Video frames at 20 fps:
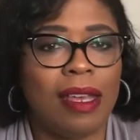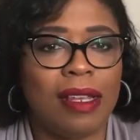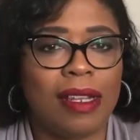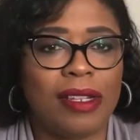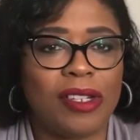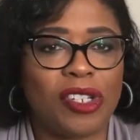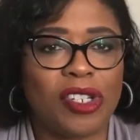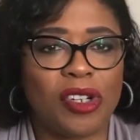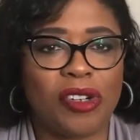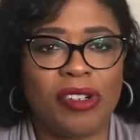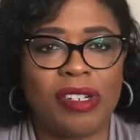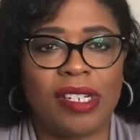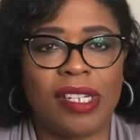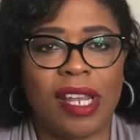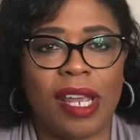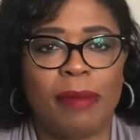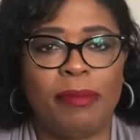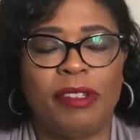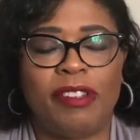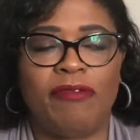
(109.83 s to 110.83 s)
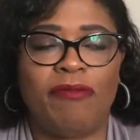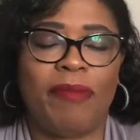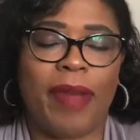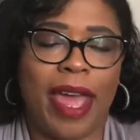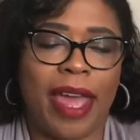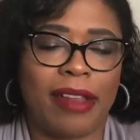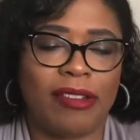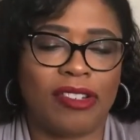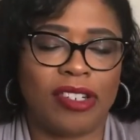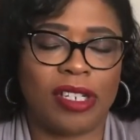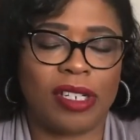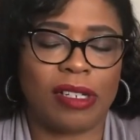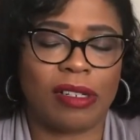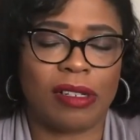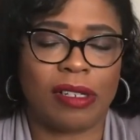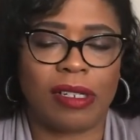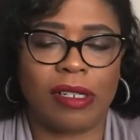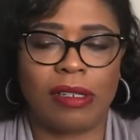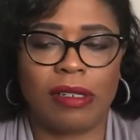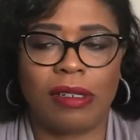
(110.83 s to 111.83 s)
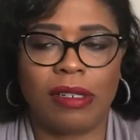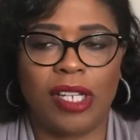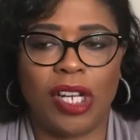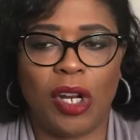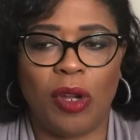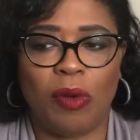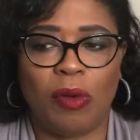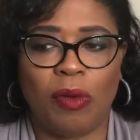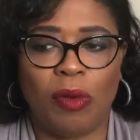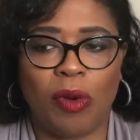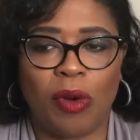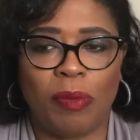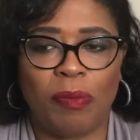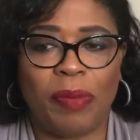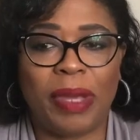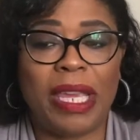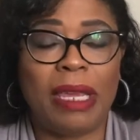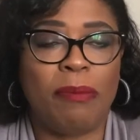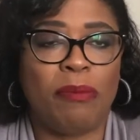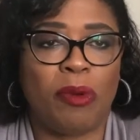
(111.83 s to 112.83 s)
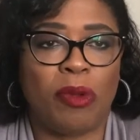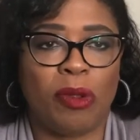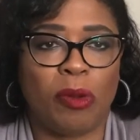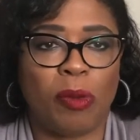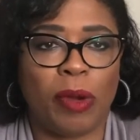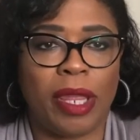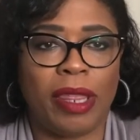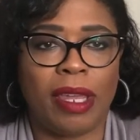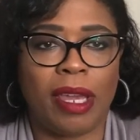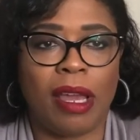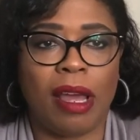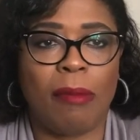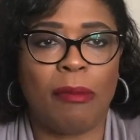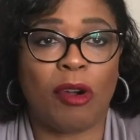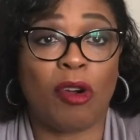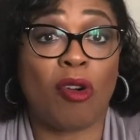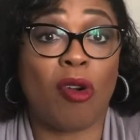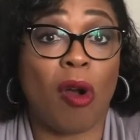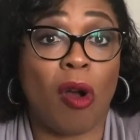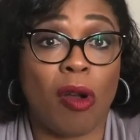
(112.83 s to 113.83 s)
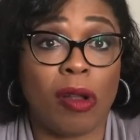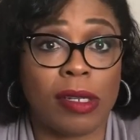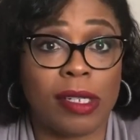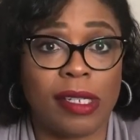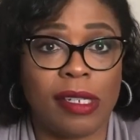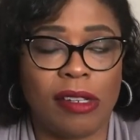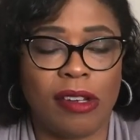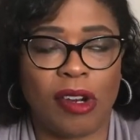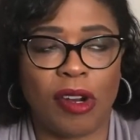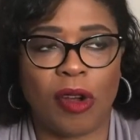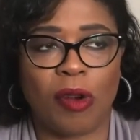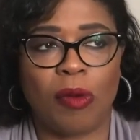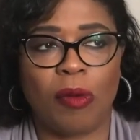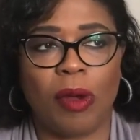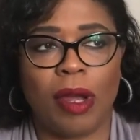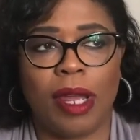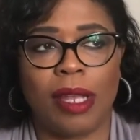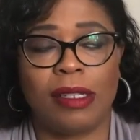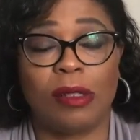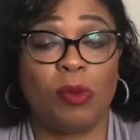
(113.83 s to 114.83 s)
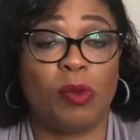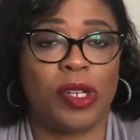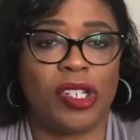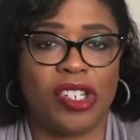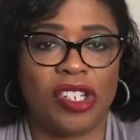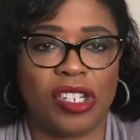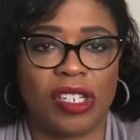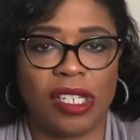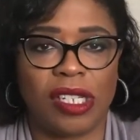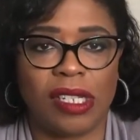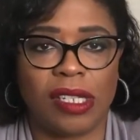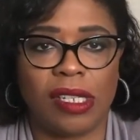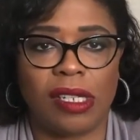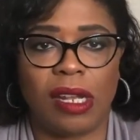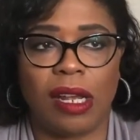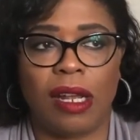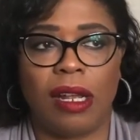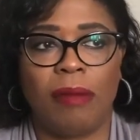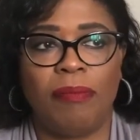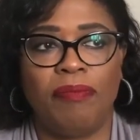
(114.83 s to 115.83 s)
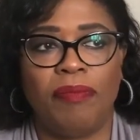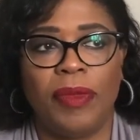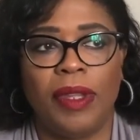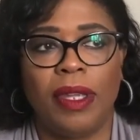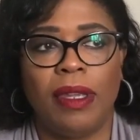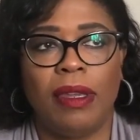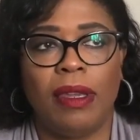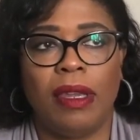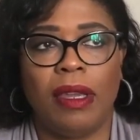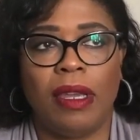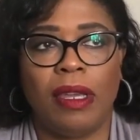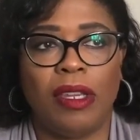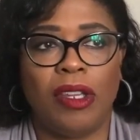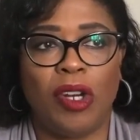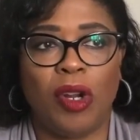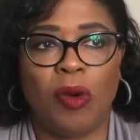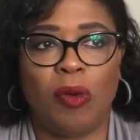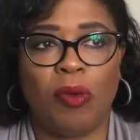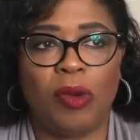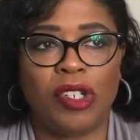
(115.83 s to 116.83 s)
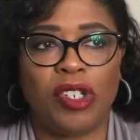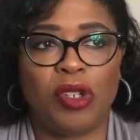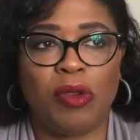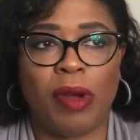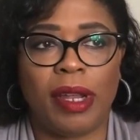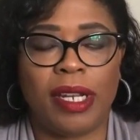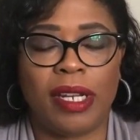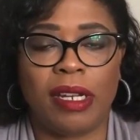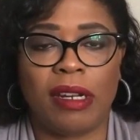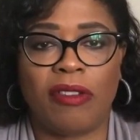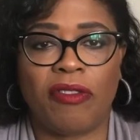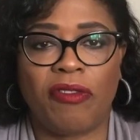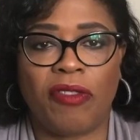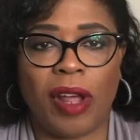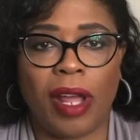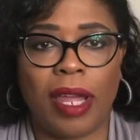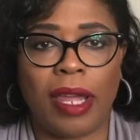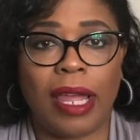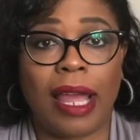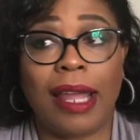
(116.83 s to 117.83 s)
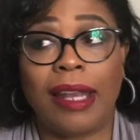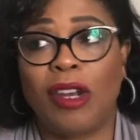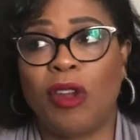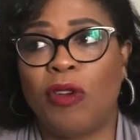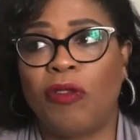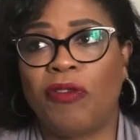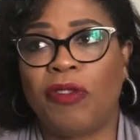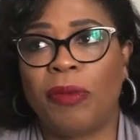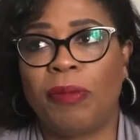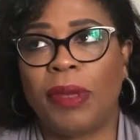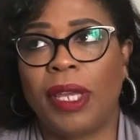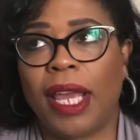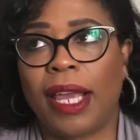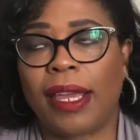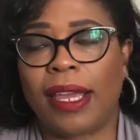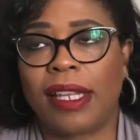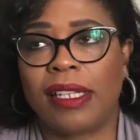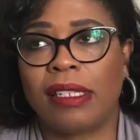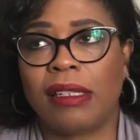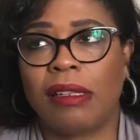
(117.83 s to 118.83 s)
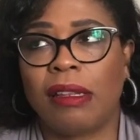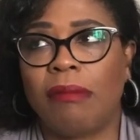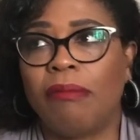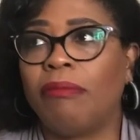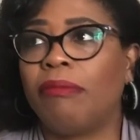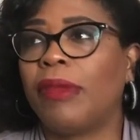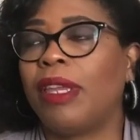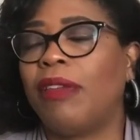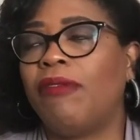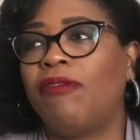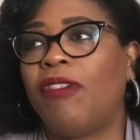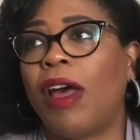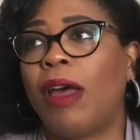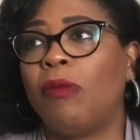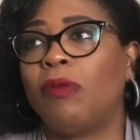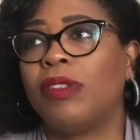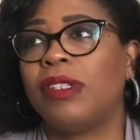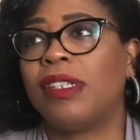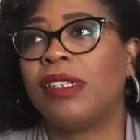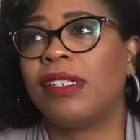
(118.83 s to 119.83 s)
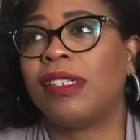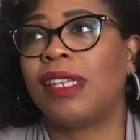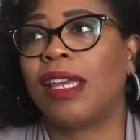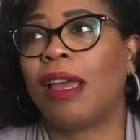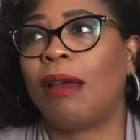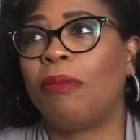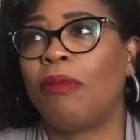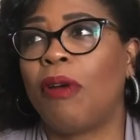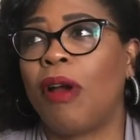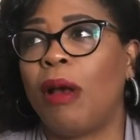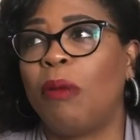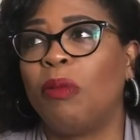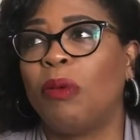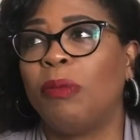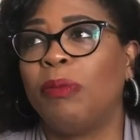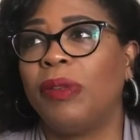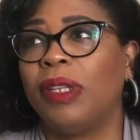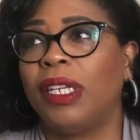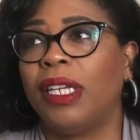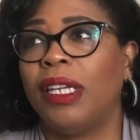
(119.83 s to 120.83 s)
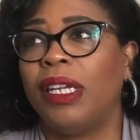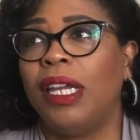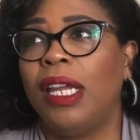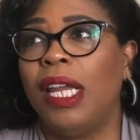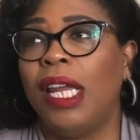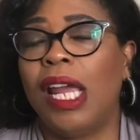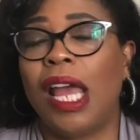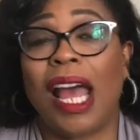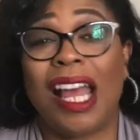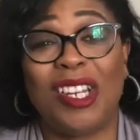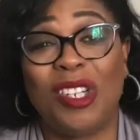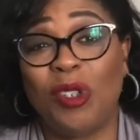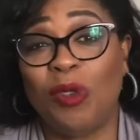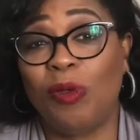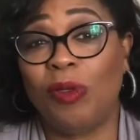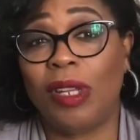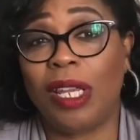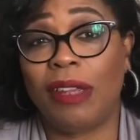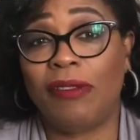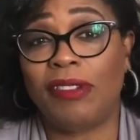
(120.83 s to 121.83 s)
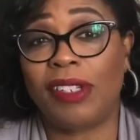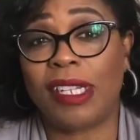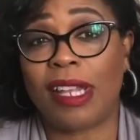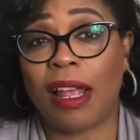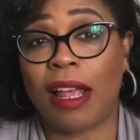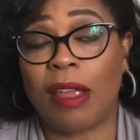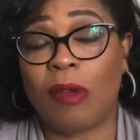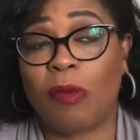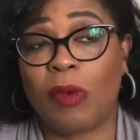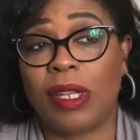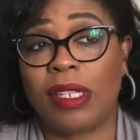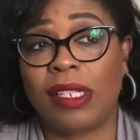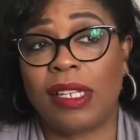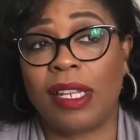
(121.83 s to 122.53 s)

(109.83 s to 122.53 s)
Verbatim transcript: certain types of magic or you know or people the way they come across you know as witches um, you know, what you identify. I know for me, I guess if I was to say, I probably, I do give sideways